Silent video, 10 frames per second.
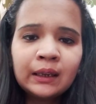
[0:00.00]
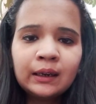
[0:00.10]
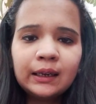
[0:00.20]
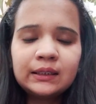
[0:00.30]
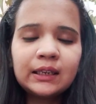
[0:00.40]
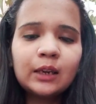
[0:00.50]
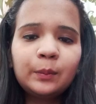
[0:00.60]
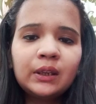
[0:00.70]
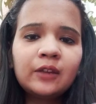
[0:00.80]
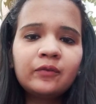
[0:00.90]
It can be
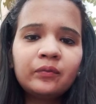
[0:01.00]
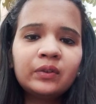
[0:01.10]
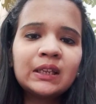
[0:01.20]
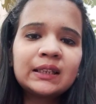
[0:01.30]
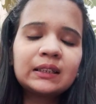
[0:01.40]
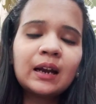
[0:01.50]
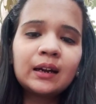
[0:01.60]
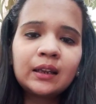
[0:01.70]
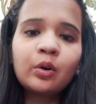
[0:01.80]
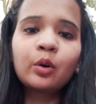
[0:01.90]
given with the
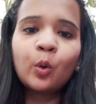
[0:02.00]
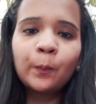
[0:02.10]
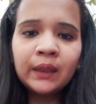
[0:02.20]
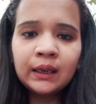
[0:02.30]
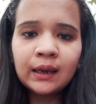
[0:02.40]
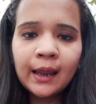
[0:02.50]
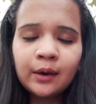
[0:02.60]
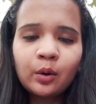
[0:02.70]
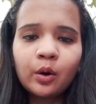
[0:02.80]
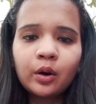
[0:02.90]
starting or opening line,
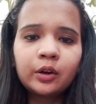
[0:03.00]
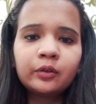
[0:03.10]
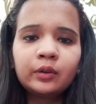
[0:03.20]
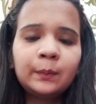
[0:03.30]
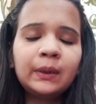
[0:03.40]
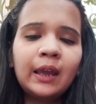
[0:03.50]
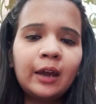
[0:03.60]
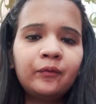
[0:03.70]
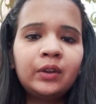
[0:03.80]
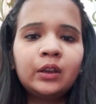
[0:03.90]
or you will be
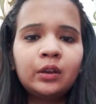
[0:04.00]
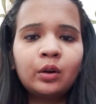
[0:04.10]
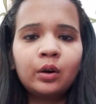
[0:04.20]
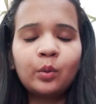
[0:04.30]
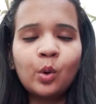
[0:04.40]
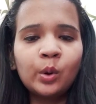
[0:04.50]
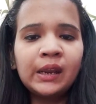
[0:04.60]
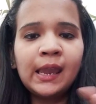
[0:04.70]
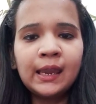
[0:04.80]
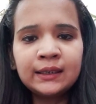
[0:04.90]
having your own
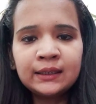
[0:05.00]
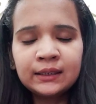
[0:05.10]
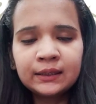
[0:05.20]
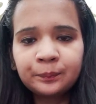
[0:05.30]
hints.